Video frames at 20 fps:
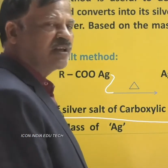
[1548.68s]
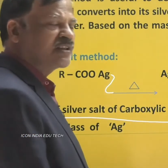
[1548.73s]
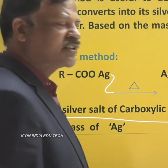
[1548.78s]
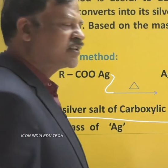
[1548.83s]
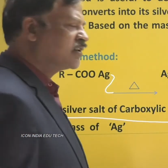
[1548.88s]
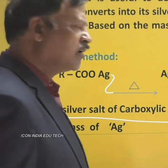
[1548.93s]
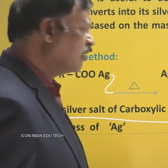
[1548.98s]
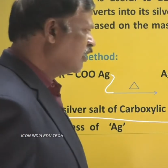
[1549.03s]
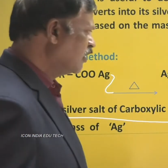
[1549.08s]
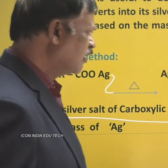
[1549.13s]

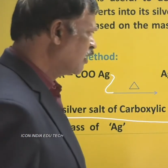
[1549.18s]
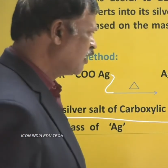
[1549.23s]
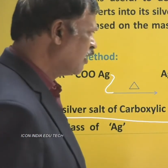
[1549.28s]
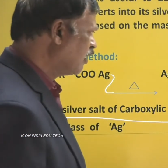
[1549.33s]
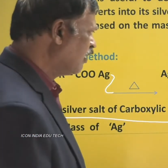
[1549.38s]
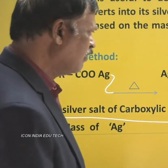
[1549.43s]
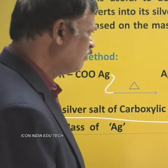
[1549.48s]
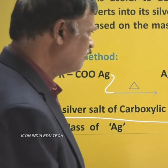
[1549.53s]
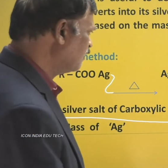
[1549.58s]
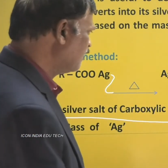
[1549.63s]
silver
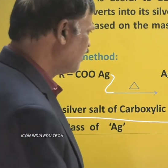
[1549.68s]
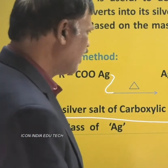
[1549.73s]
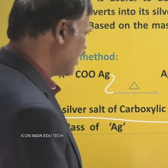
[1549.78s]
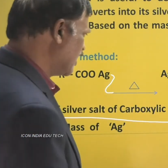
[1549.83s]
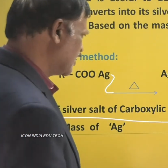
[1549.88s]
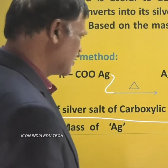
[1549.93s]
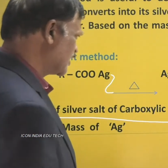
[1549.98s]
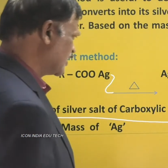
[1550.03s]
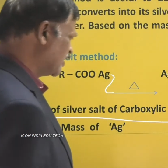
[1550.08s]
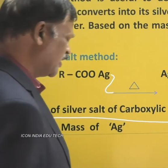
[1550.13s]
salt
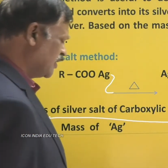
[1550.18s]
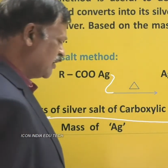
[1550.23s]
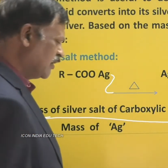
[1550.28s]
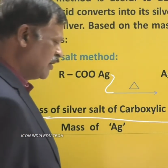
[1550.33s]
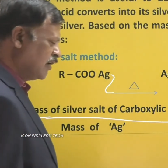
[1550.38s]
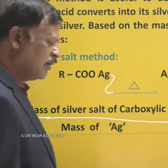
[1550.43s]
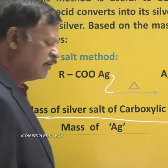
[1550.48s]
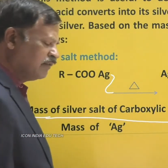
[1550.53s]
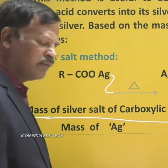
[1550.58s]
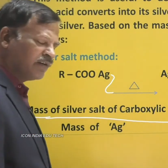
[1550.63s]
of
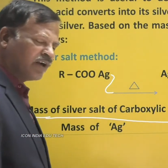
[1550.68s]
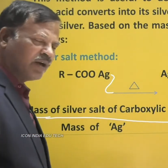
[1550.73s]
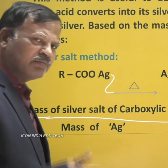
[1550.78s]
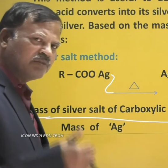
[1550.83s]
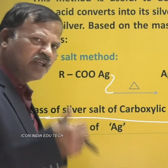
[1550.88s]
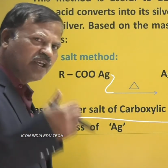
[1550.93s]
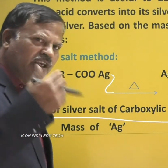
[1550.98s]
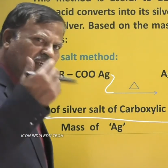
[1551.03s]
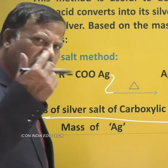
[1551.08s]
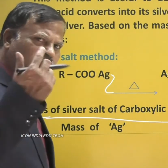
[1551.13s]
acid.
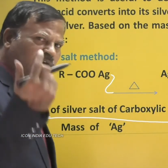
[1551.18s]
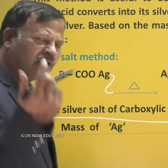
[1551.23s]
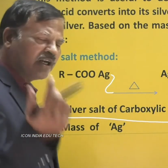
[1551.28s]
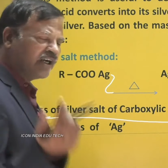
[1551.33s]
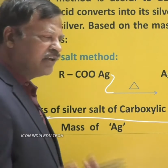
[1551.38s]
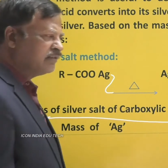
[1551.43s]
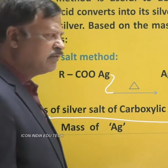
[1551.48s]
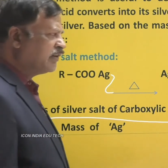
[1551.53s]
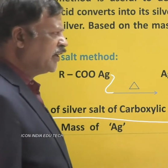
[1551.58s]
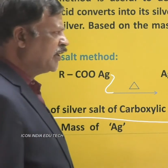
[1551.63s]

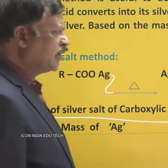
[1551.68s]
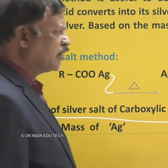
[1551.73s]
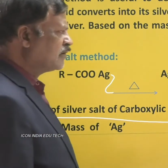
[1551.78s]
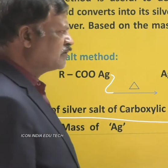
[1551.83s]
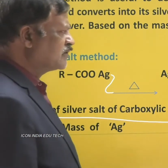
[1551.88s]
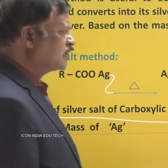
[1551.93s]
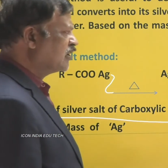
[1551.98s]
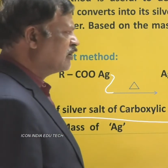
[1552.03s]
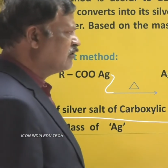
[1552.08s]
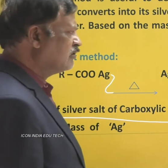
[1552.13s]
From the
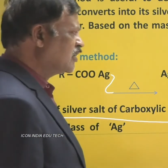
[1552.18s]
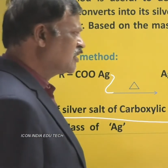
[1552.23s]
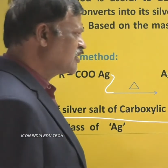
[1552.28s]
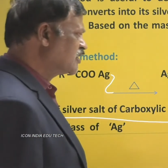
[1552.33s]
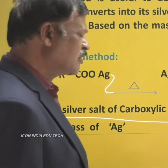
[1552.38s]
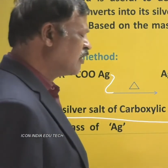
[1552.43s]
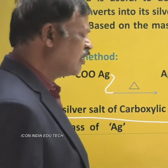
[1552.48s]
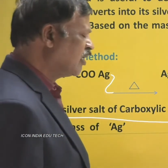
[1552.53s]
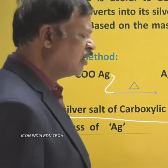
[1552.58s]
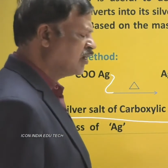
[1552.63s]
equivalent weight
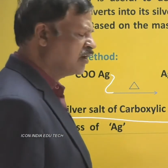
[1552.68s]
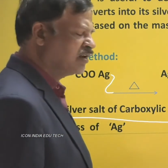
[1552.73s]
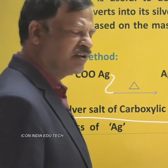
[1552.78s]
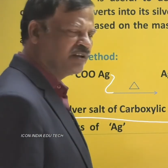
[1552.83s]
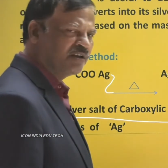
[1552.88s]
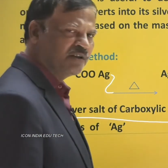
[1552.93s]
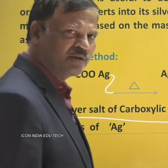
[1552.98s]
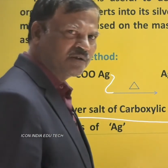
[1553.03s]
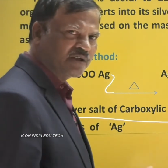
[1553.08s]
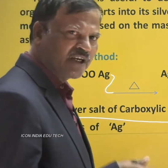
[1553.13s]
of silver
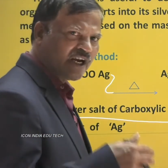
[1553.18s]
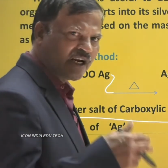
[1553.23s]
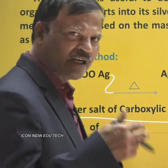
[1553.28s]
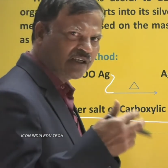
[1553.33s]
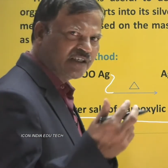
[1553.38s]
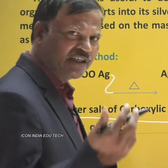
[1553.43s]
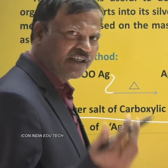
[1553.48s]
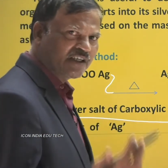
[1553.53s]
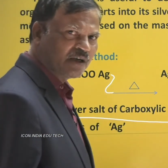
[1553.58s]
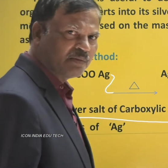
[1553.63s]
salt,
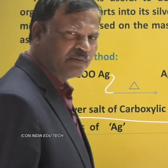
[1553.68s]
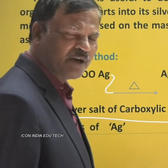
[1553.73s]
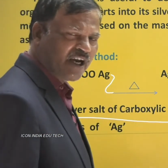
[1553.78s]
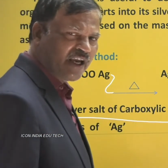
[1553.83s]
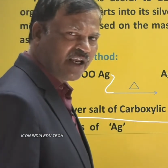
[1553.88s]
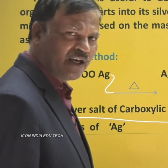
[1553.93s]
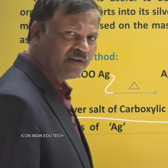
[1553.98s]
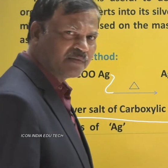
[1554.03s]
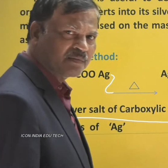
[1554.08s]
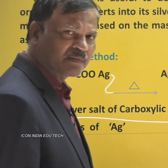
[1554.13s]
you
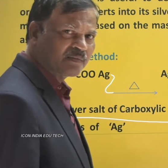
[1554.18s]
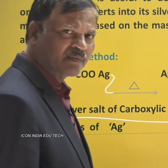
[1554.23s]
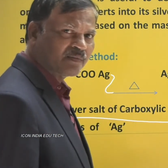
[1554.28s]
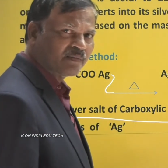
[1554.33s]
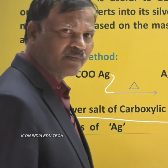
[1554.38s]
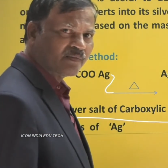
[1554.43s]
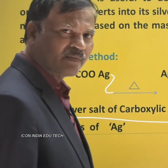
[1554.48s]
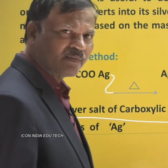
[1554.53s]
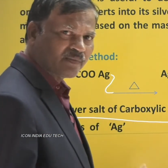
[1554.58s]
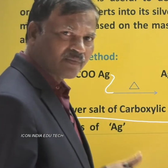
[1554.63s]
can
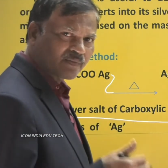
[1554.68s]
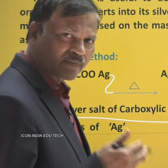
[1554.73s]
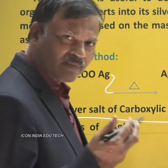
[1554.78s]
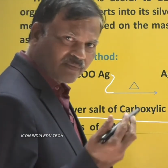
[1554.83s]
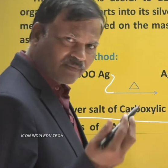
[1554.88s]
determine